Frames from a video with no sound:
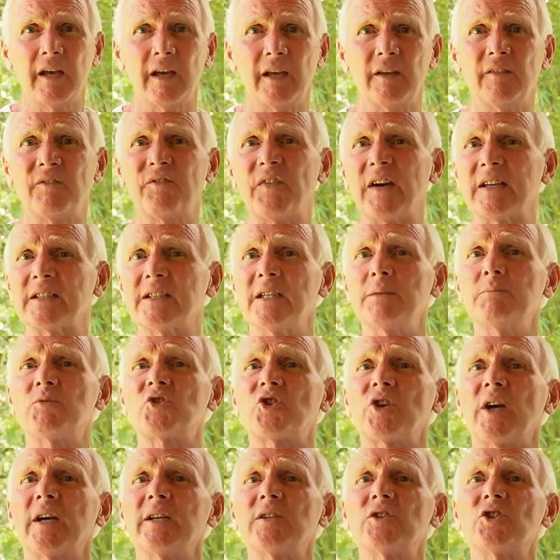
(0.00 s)
In fact, him
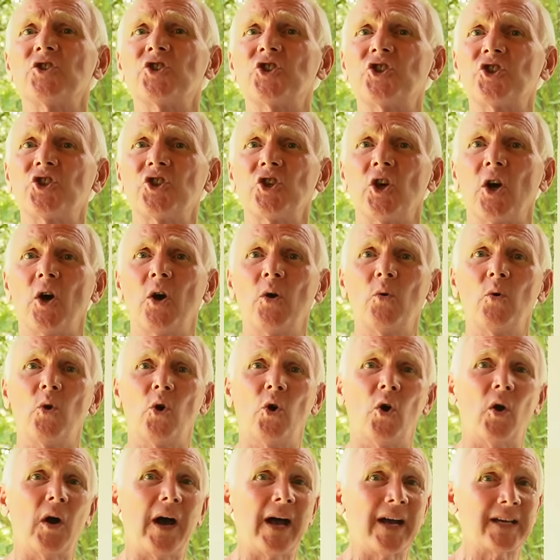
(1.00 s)
trying to show
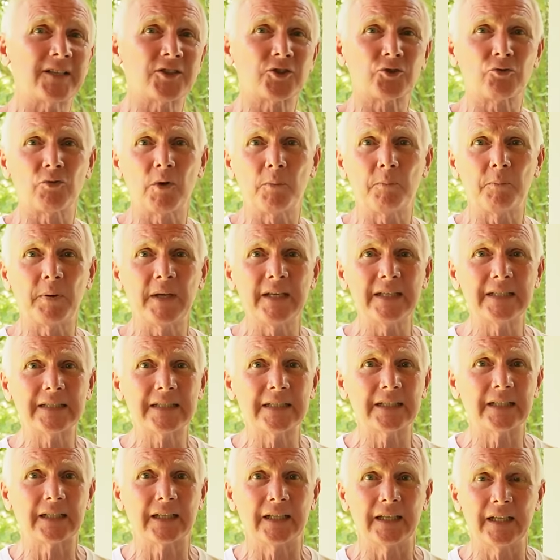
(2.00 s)
or ask
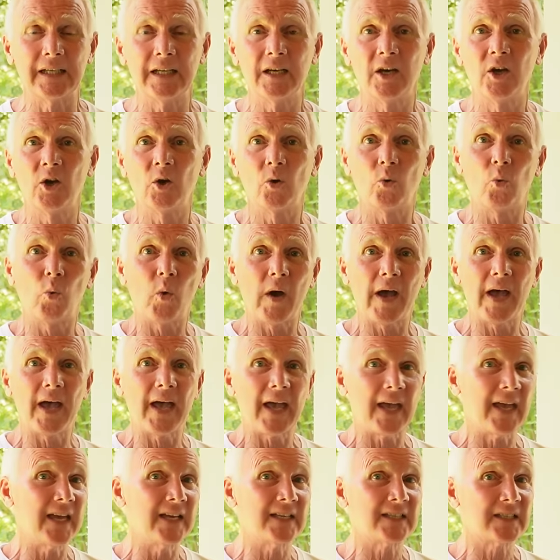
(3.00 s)
repeatedly,
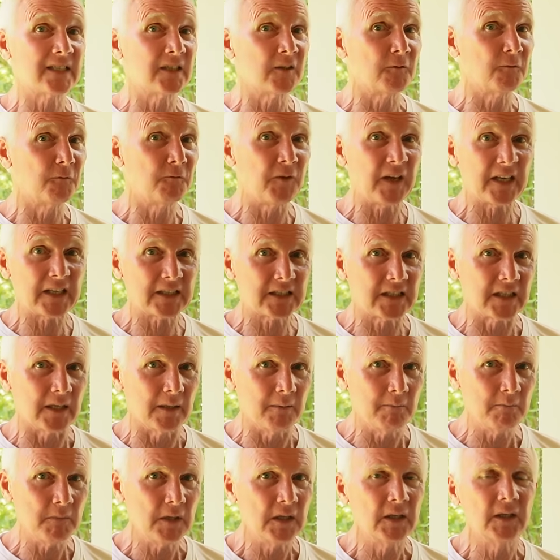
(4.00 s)
where is the
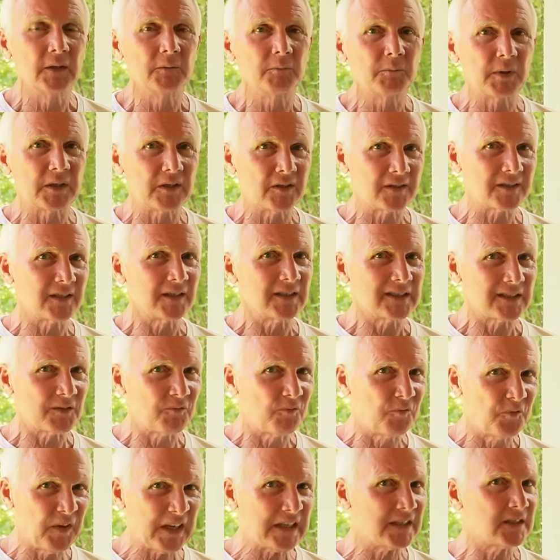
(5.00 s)
victim? because it's
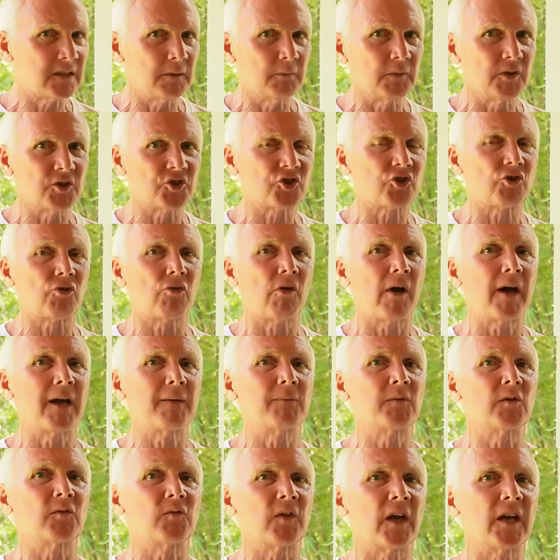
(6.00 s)
victimless
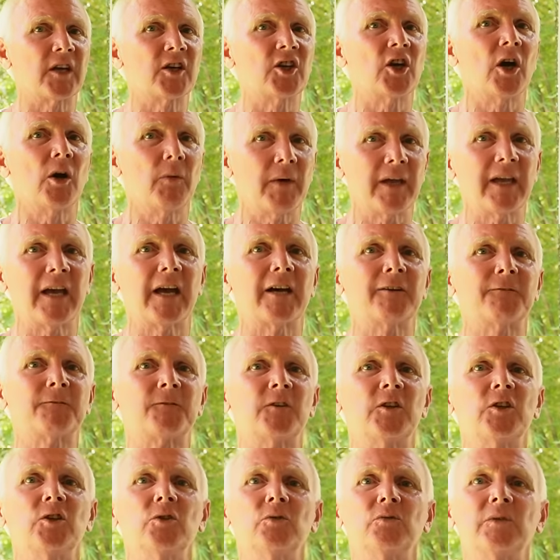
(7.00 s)
crime that they're going
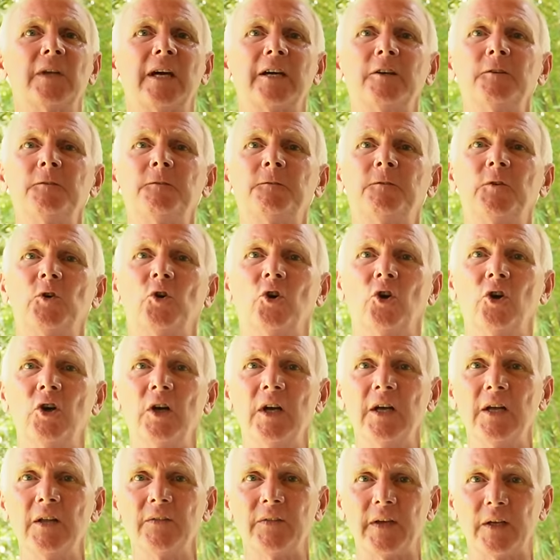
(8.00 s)
after you now for,
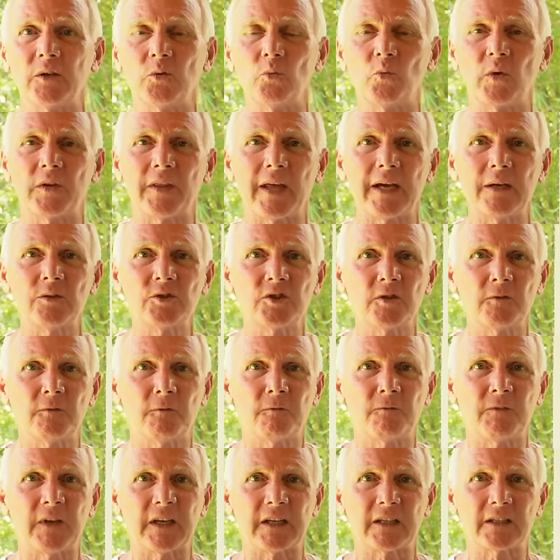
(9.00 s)
then without a
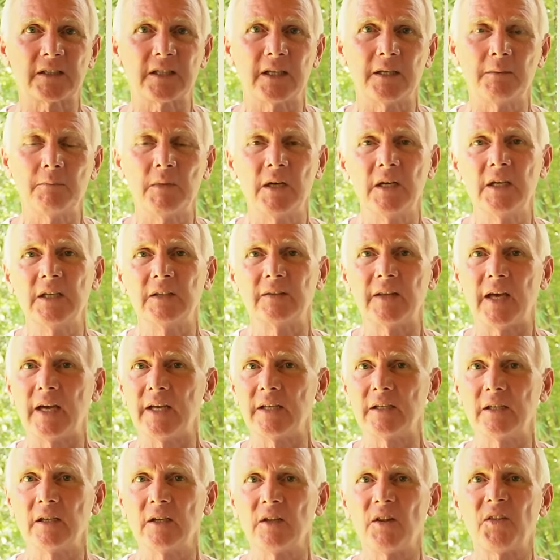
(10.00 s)
victim,
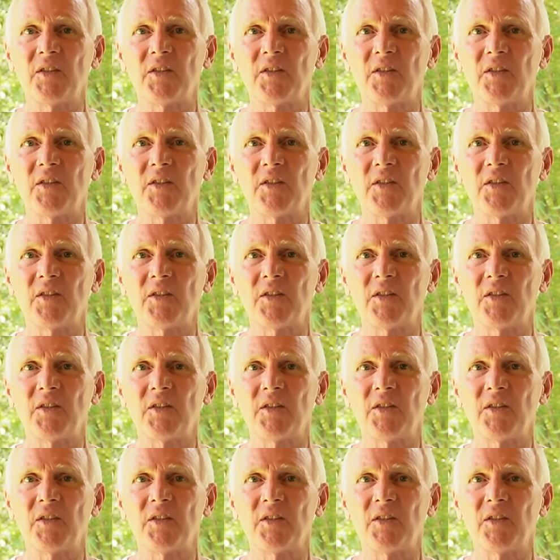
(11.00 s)
then